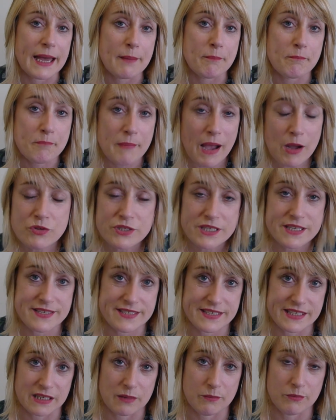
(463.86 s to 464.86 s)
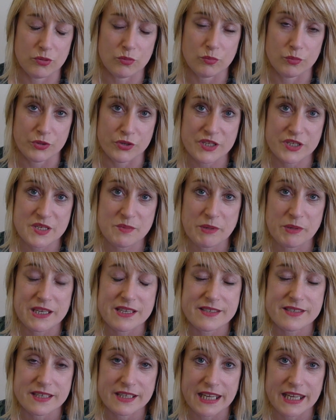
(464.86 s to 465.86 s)
multi-syllable words,
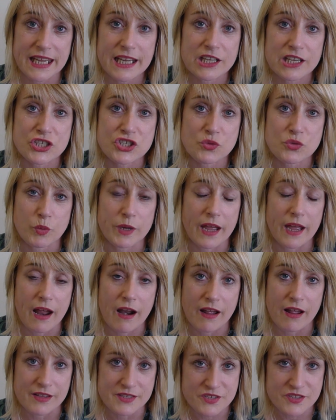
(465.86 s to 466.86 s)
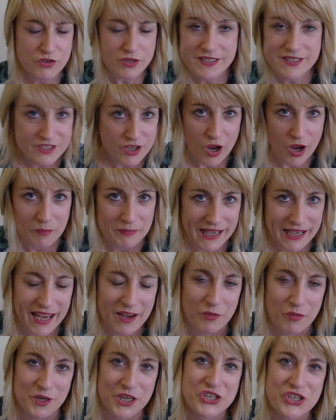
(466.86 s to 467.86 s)
because in English we are a stress-timed
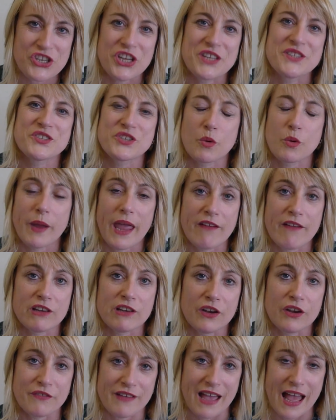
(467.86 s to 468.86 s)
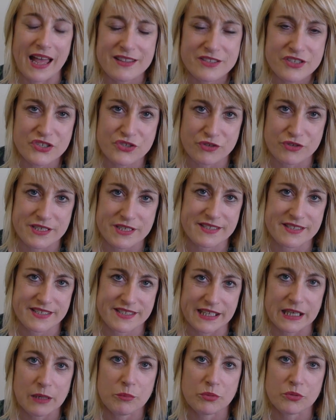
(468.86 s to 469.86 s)
language, and so we have a lot of unstressed
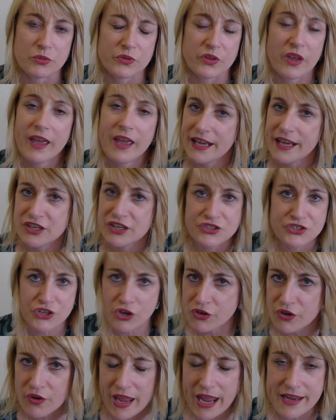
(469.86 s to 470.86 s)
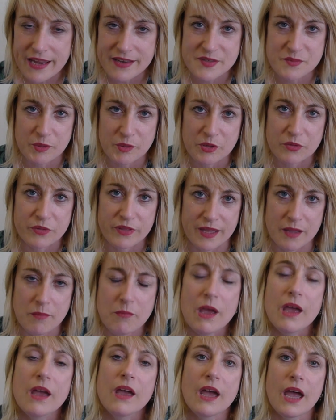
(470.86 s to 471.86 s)
syllables, and you don't know how to spell
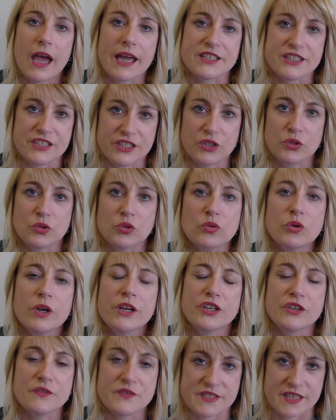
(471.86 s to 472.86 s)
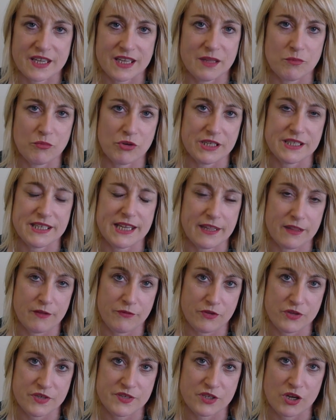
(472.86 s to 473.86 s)
them until you've seen them written down the
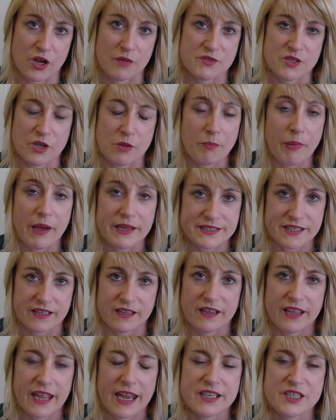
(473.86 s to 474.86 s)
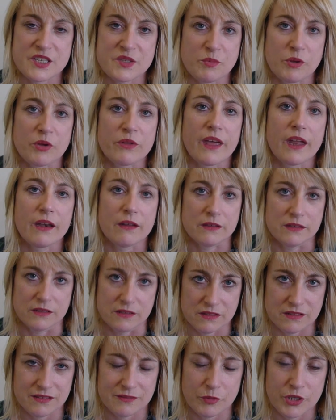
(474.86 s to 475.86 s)
first time. So butter, how do you spell that?
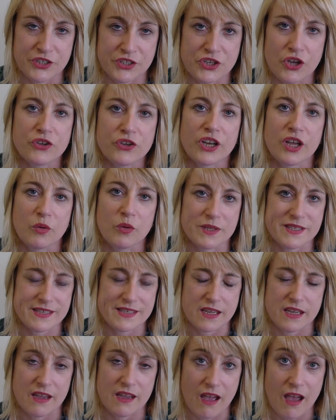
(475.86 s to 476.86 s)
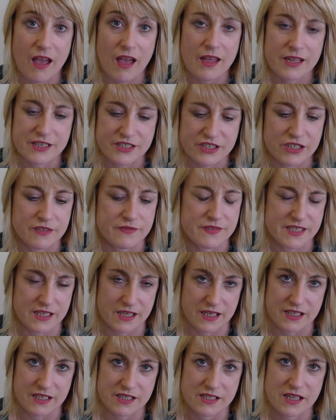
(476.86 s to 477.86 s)
Well, you don't know it's ER until you've
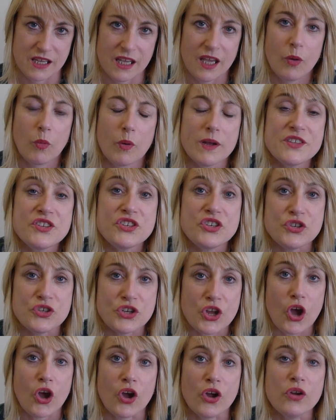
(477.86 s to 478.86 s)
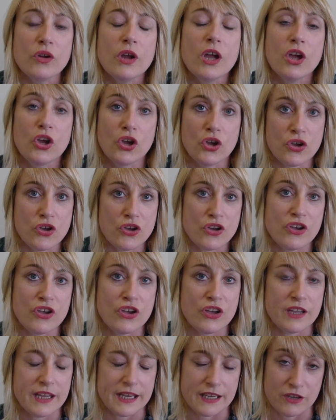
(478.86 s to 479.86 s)
seen it. Once you know
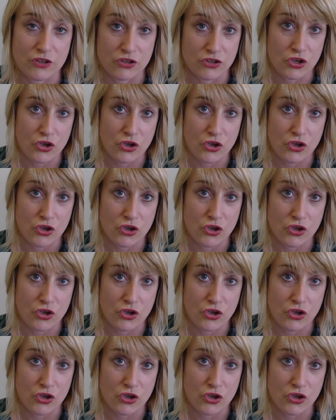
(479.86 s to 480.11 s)
in